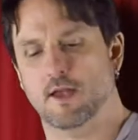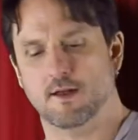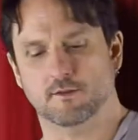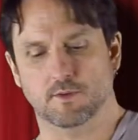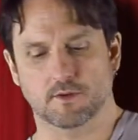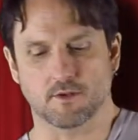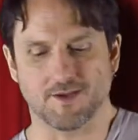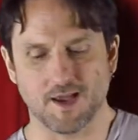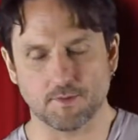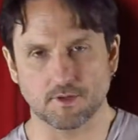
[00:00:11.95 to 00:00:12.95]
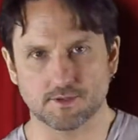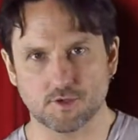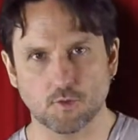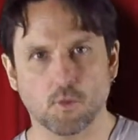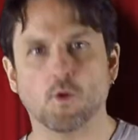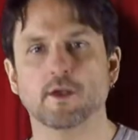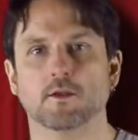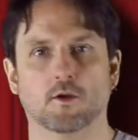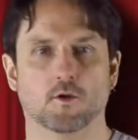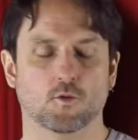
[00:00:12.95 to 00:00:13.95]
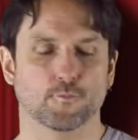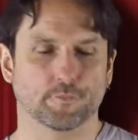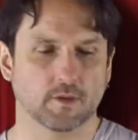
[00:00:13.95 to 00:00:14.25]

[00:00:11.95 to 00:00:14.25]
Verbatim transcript: announcement of Hyperlist 2.0.